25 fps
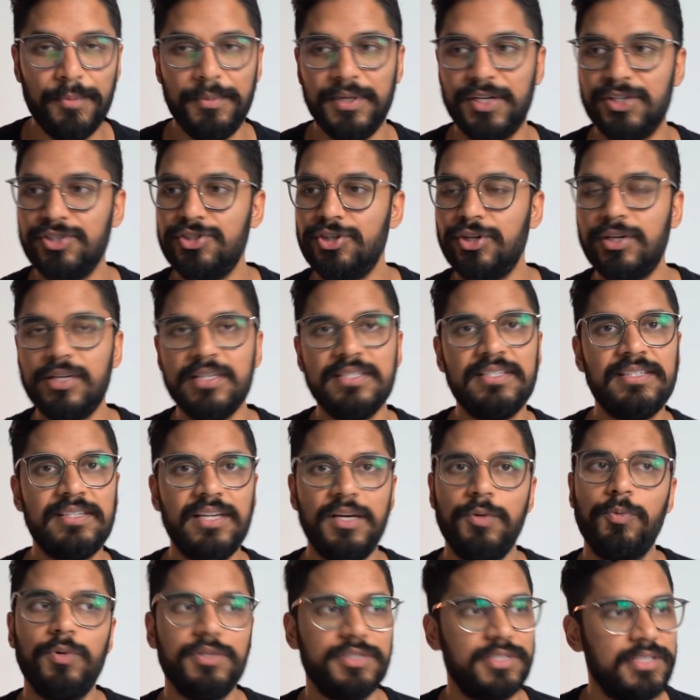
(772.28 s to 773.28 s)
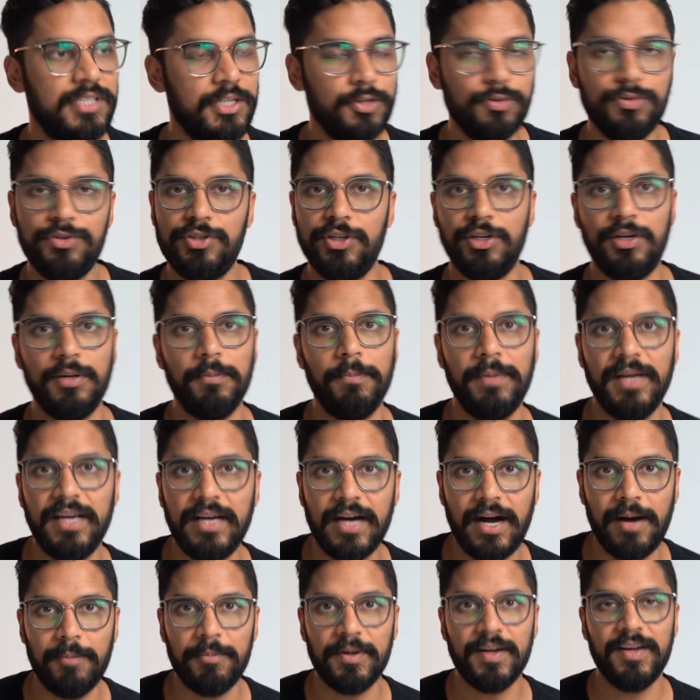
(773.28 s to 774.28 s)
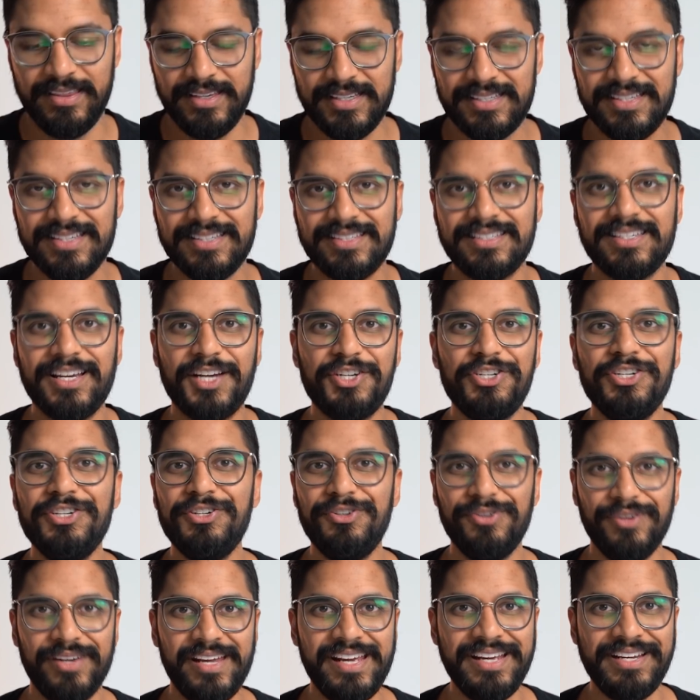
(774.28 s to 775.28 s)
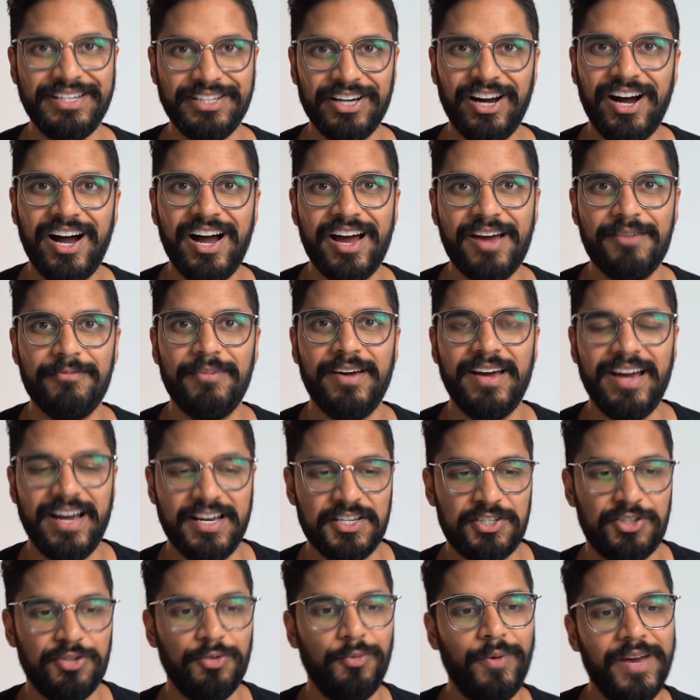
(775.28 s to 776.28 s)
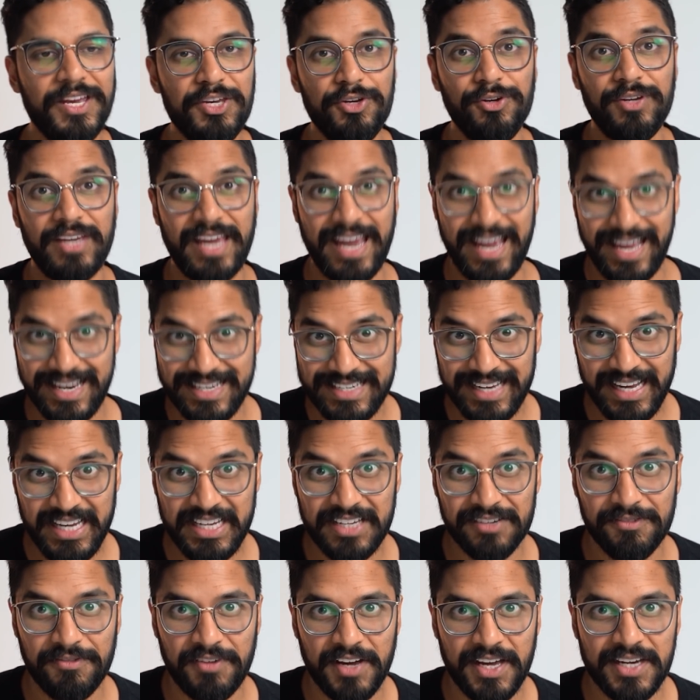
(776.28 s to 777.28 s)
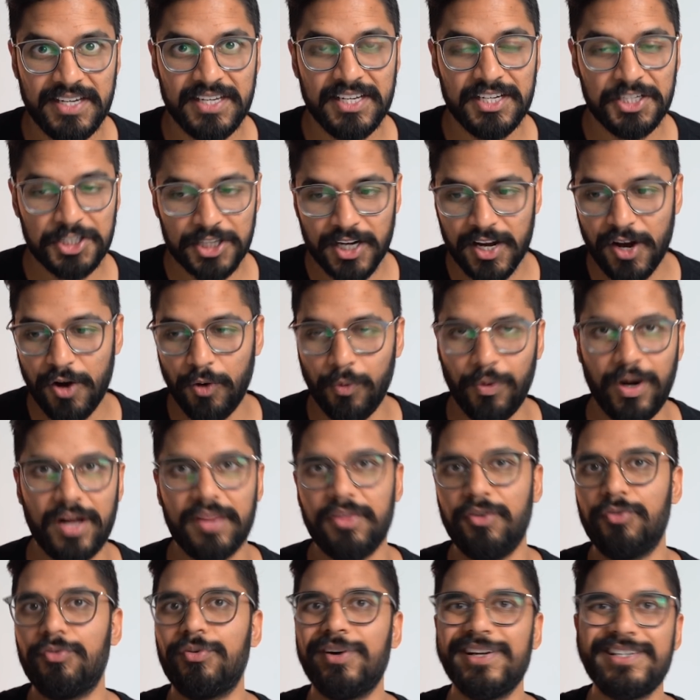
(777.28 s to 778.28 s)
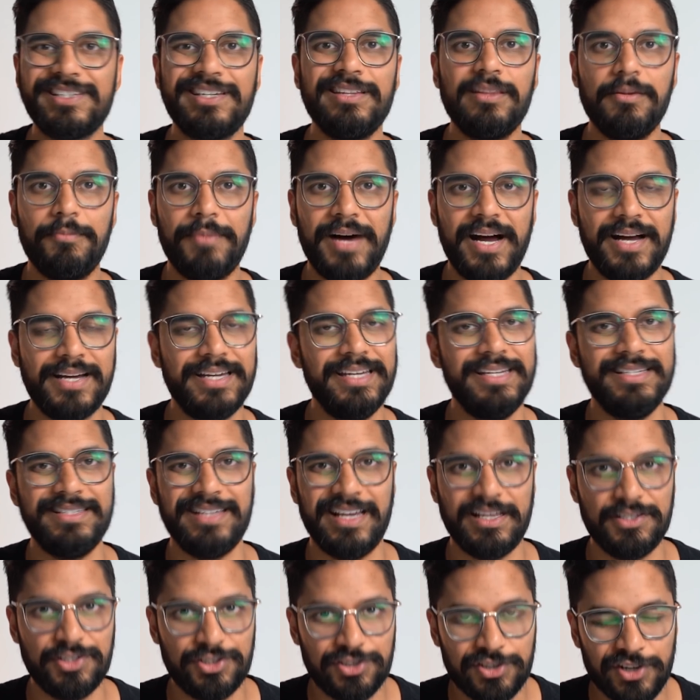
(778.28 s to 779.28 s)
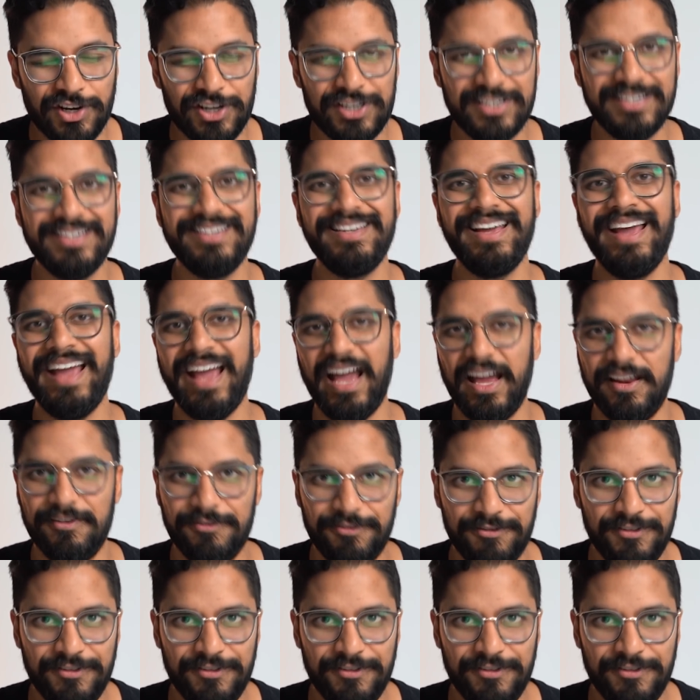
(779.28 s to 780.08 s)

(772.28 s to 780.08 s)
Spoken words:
because you can see what skills you can pick up. This is such a unique time as to where you can take advantage while the rest of the market is uncertain and